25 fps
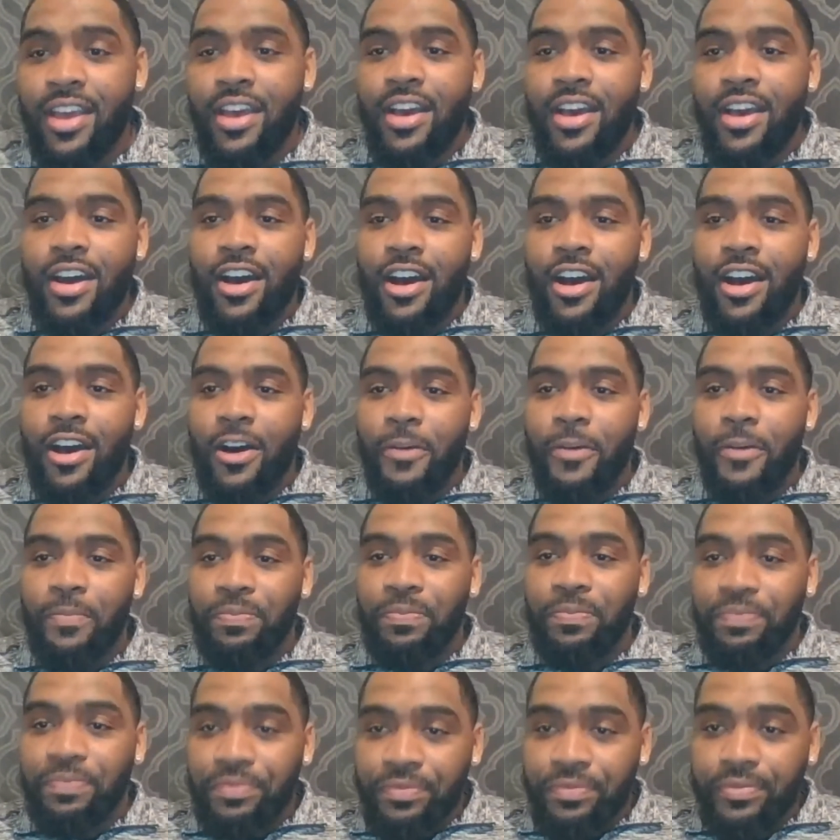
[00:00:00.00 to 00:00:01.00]

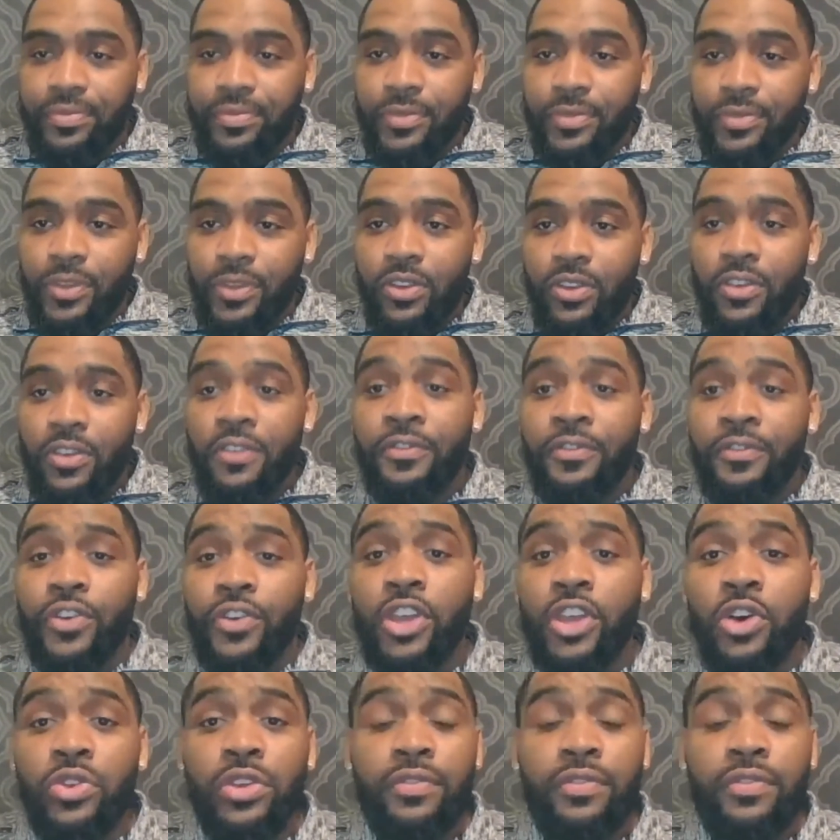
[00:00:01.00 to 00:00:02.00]
For
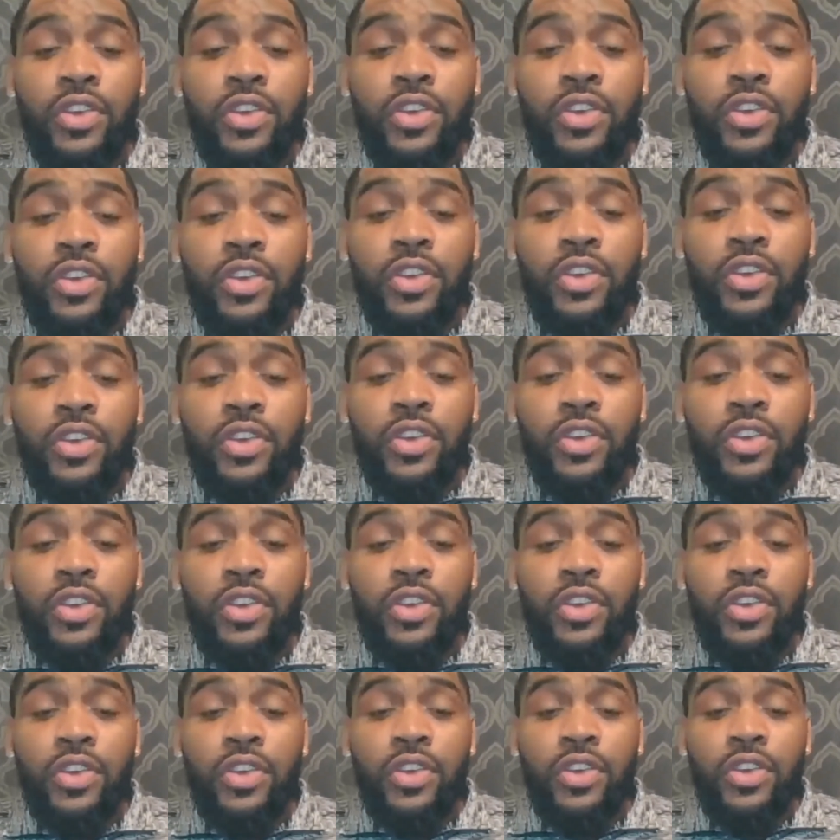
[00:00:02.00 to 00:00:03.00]
those of you who live in the
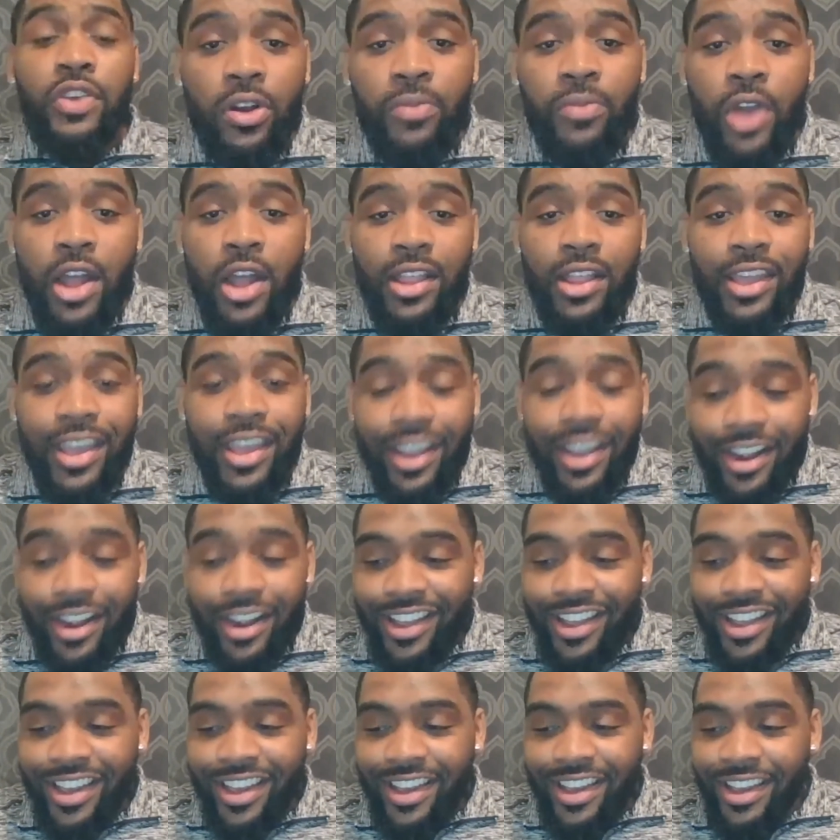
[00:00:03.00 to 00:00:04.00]
Durham-Raleigh
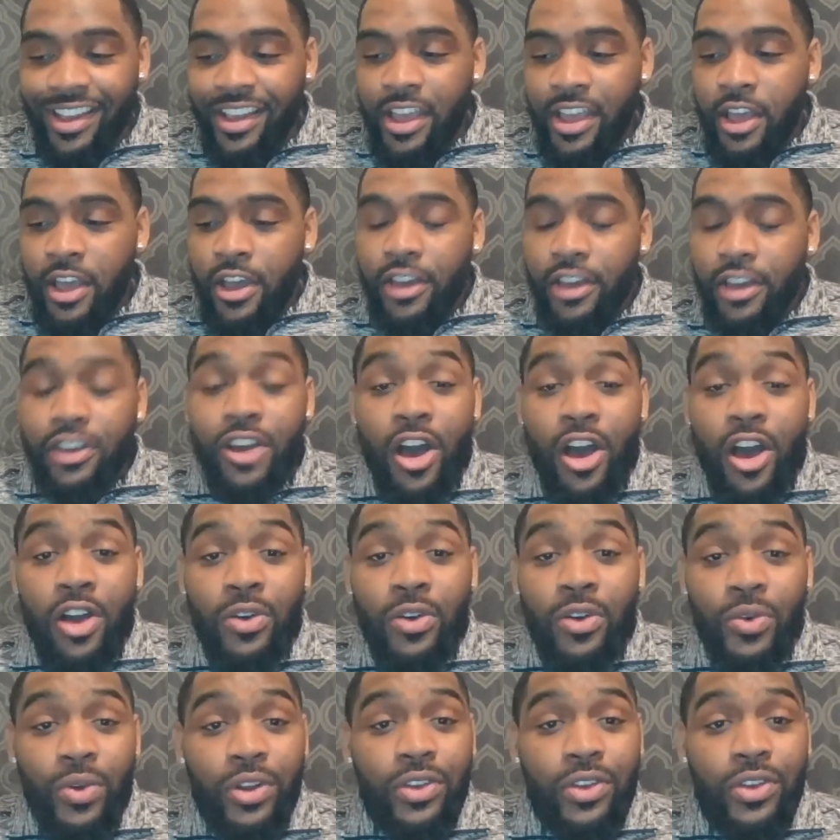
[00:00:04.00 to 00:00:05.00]
area,
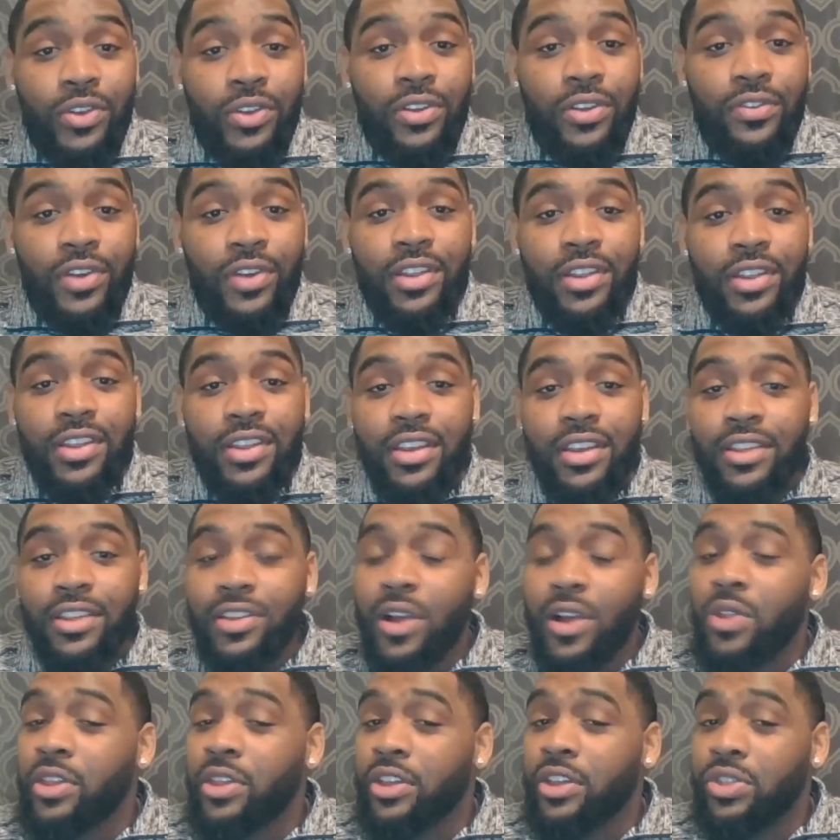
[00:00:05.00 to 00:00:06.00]
Concord University is
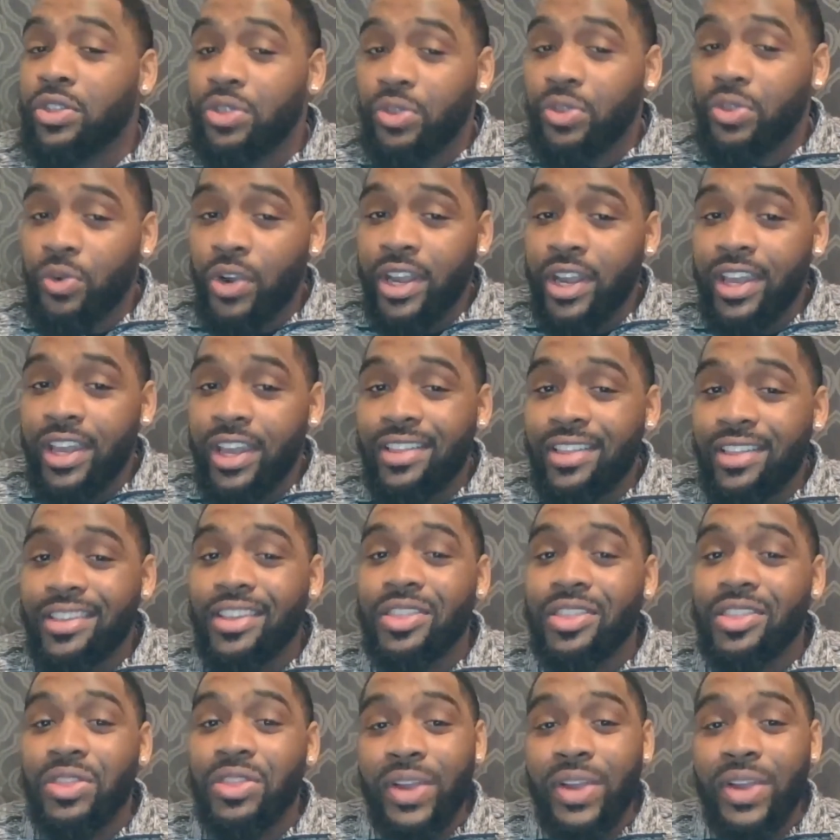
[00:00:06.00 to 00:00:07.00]
only 3 to
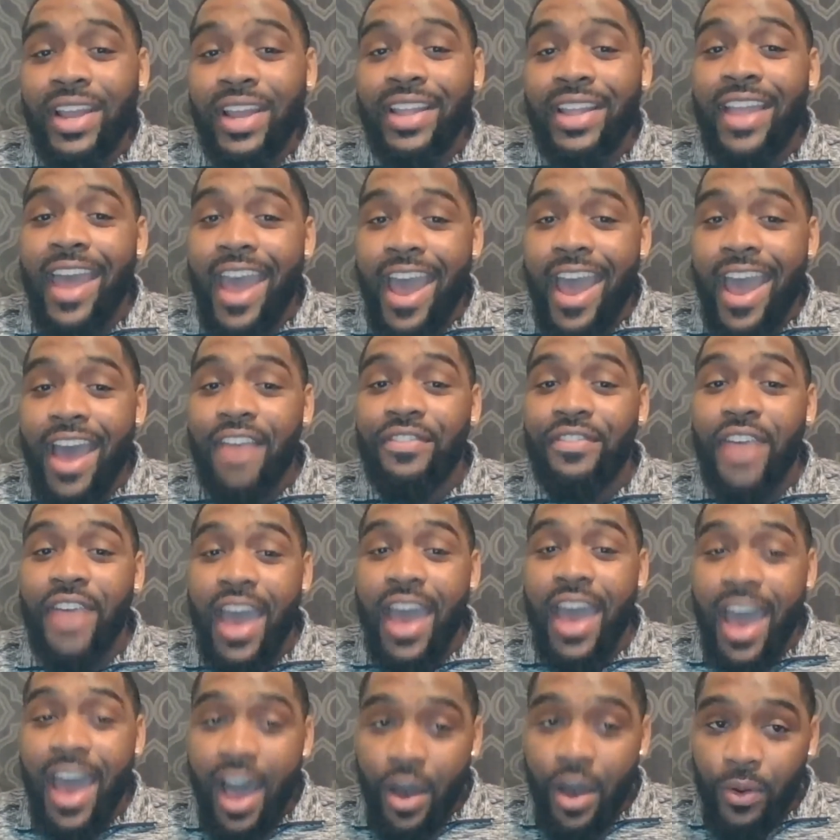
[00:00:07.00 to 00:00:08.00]
3.5
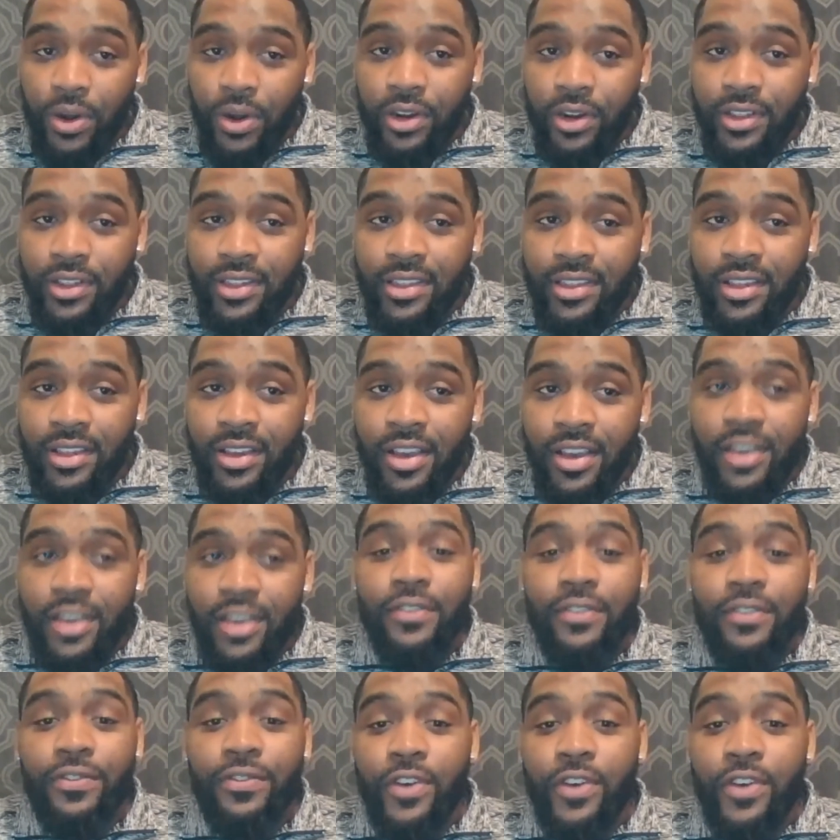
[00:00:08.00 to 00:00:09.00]
hours
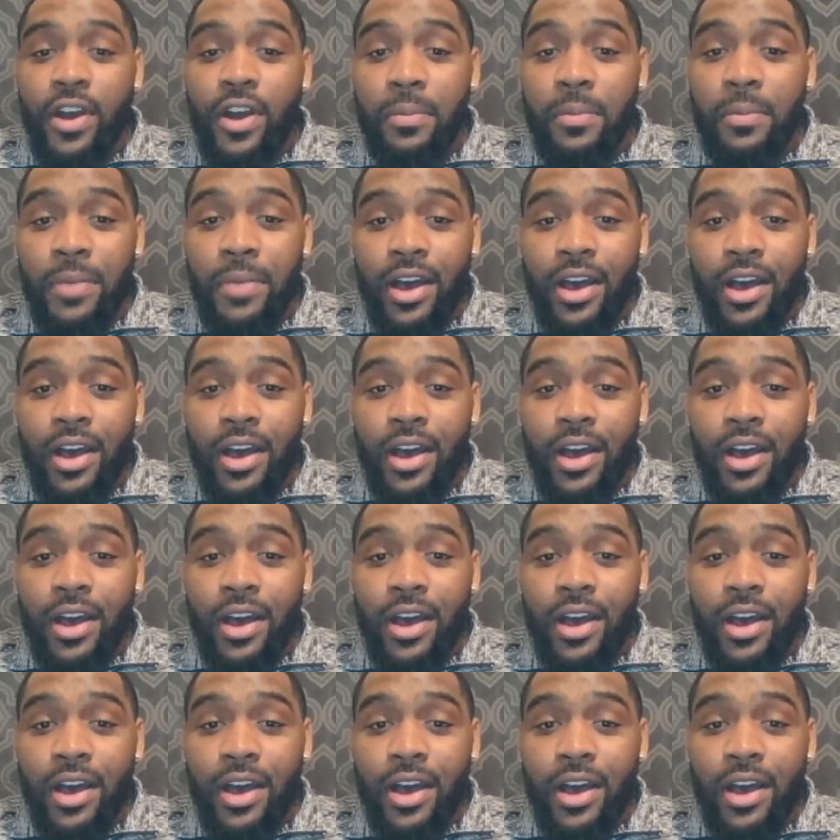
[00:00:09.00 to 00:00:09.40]
from